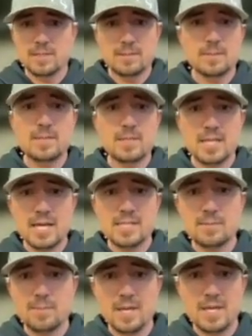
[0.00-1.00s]
I mean, the guy's
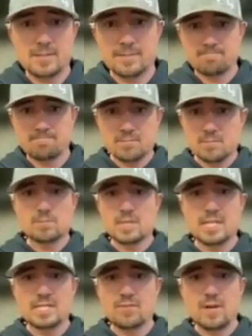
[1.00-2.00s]
in pain.
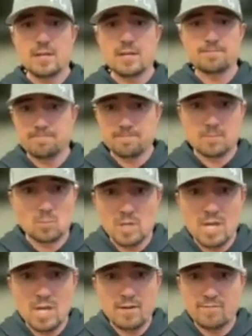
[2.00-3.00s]
That's fine. We
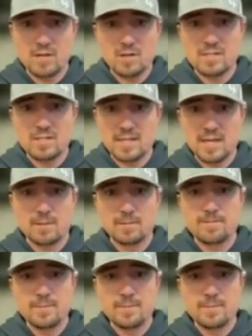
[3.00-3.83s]
got to figure this out.